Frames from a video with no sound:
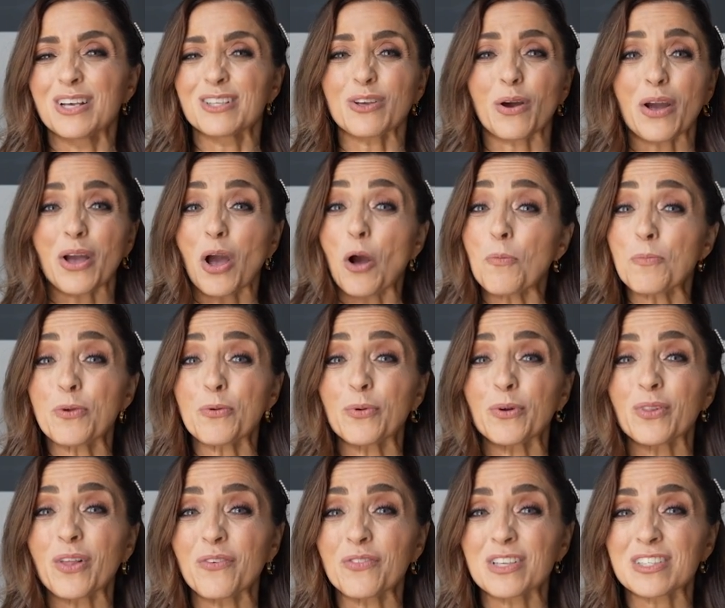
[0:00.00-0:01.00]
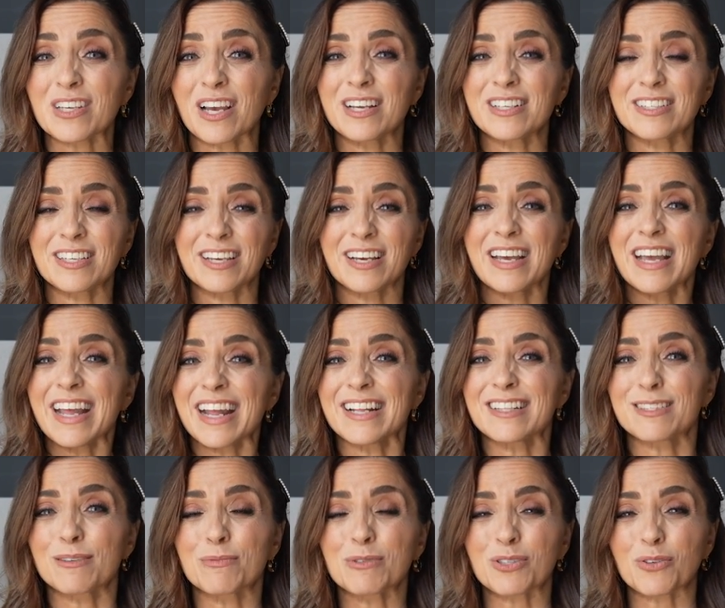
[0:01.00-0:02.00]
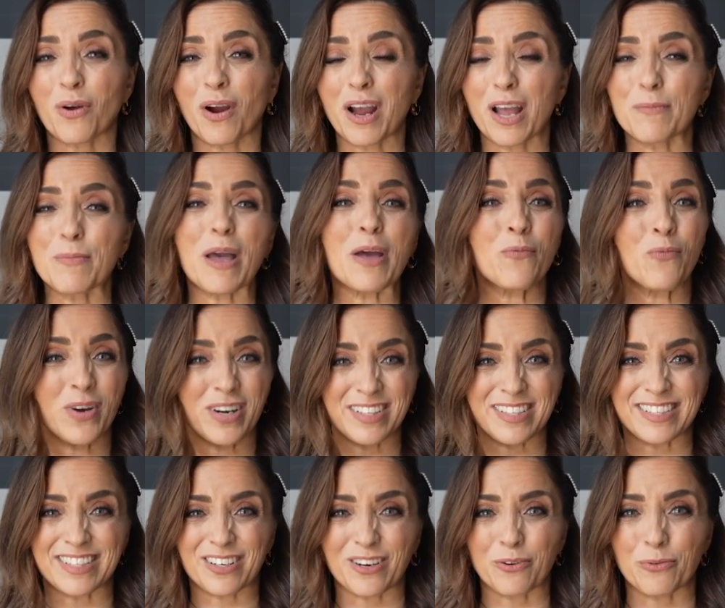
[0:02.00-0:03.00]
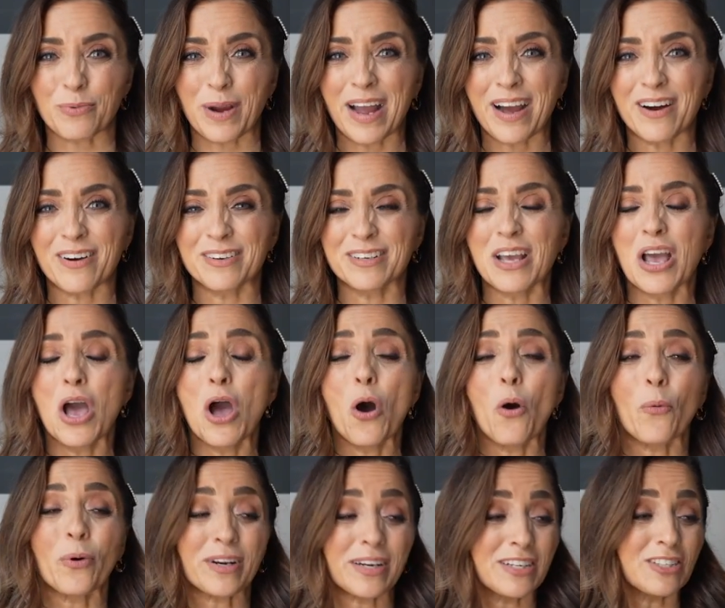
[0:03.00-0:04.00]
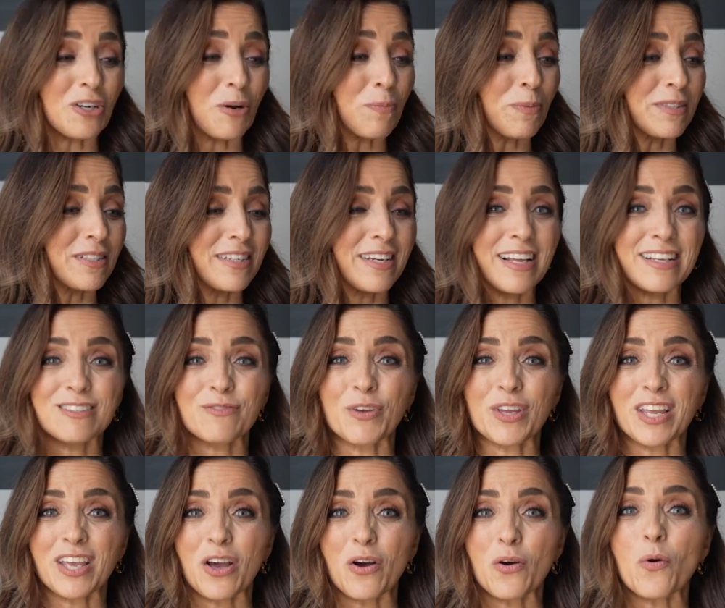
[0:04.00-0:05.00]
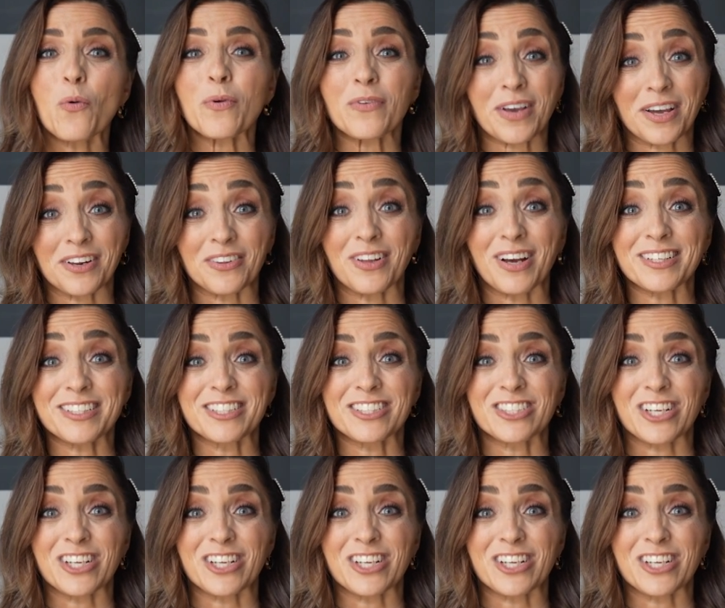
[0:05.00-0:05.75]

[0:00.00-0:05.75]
So I hope you will love this idea. Hit subscribe and want to stick around. We're gonna jump into today's video. We got a lot to